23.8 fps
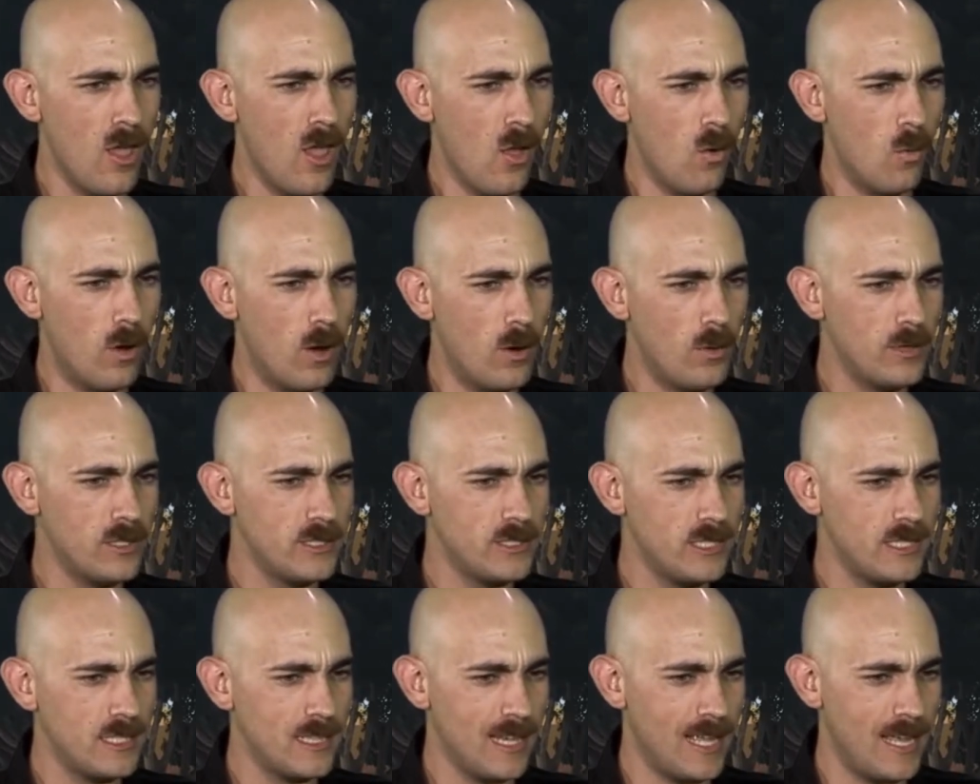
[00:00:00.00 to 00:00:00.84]
What was
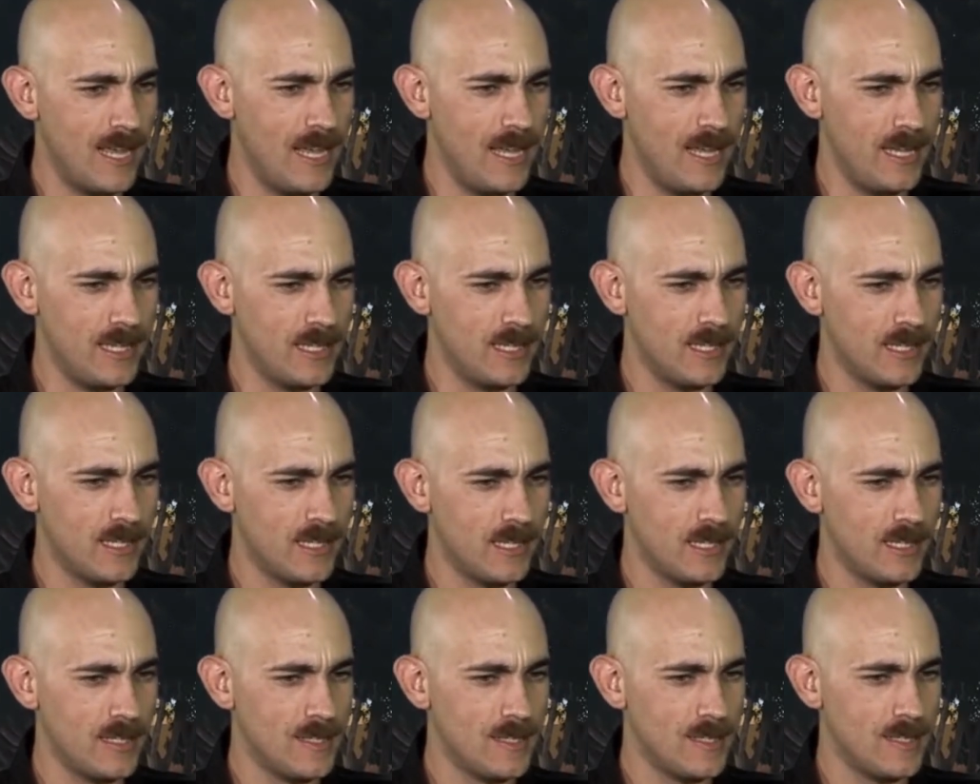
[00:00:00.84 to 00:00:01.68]
it like
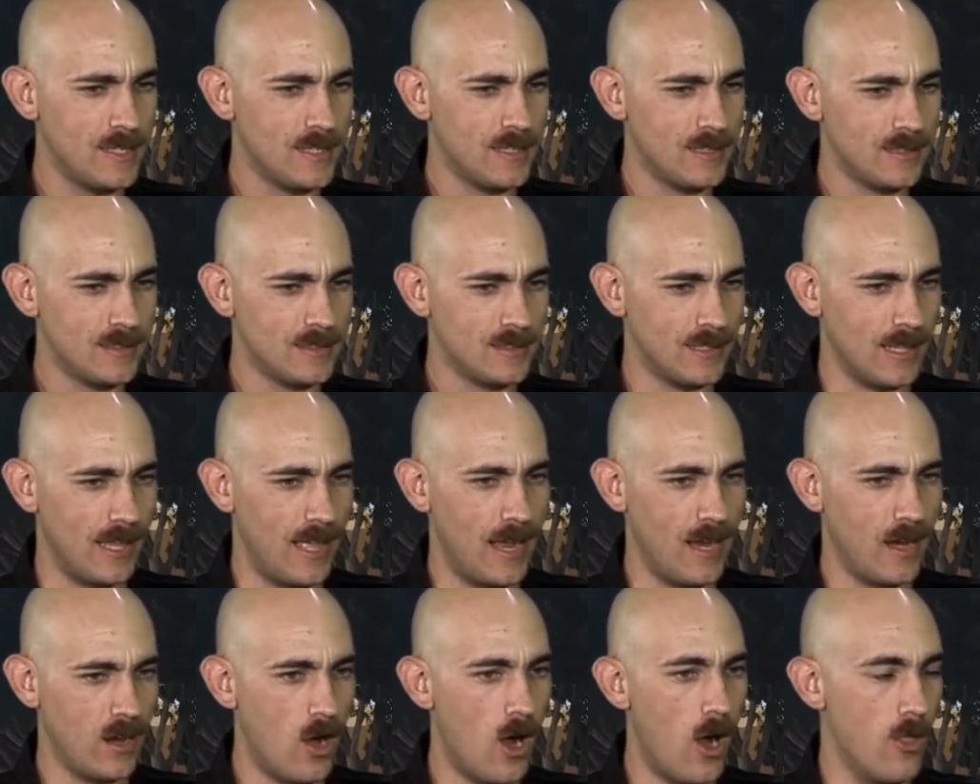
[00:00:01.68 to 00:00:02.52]

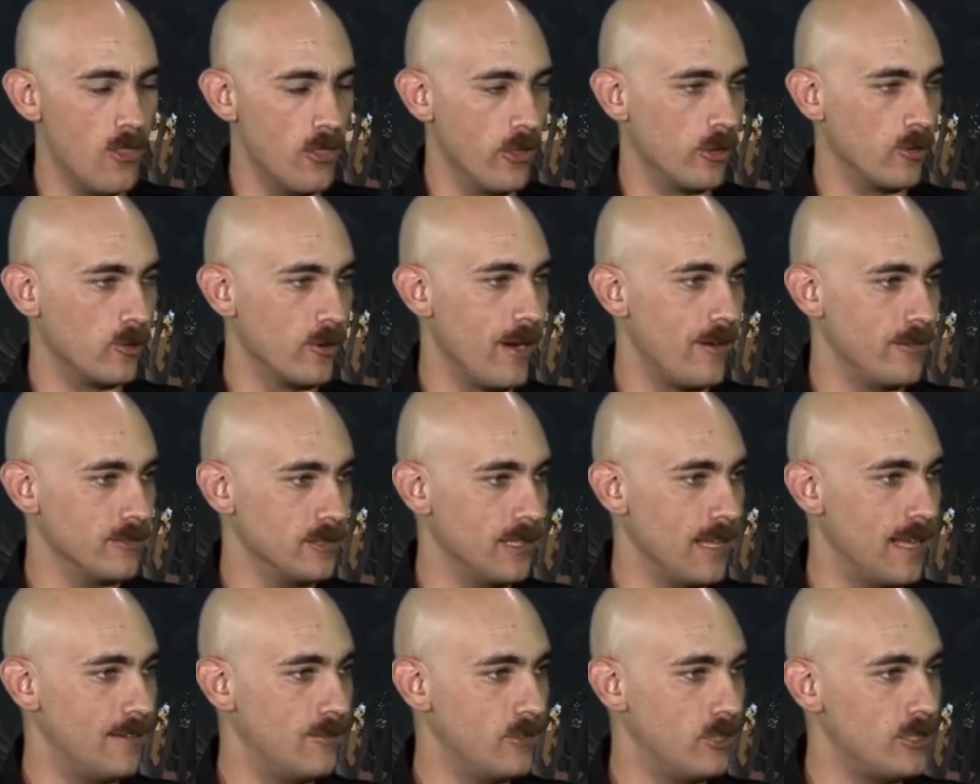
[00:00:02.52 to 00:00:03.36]
on the ground
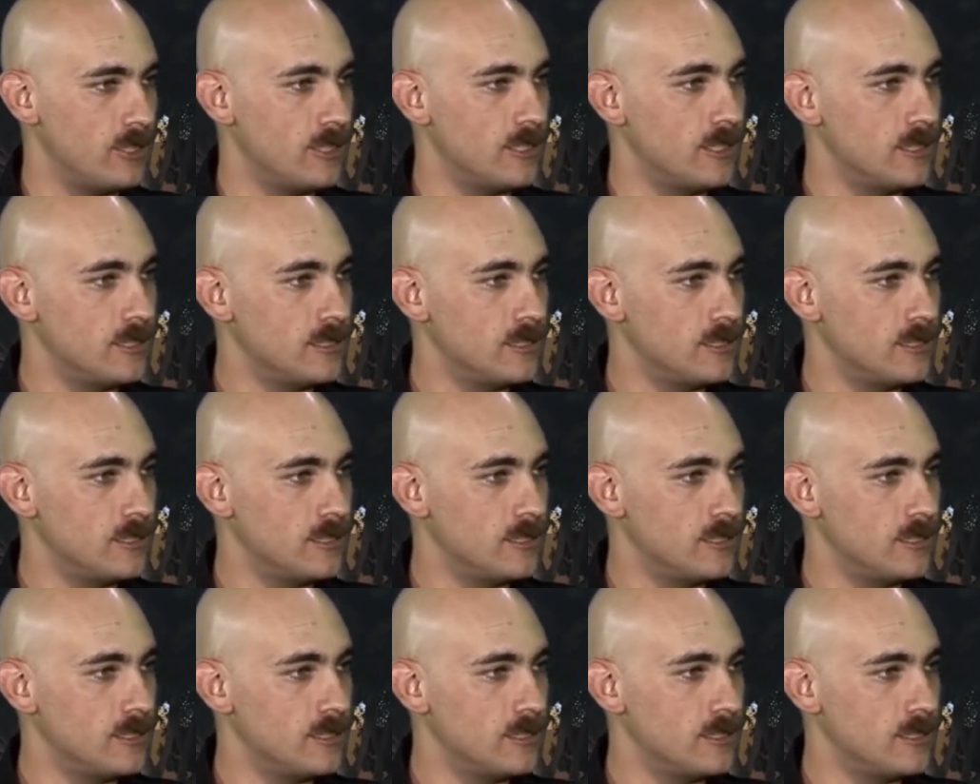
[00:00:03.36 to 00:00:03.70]
level?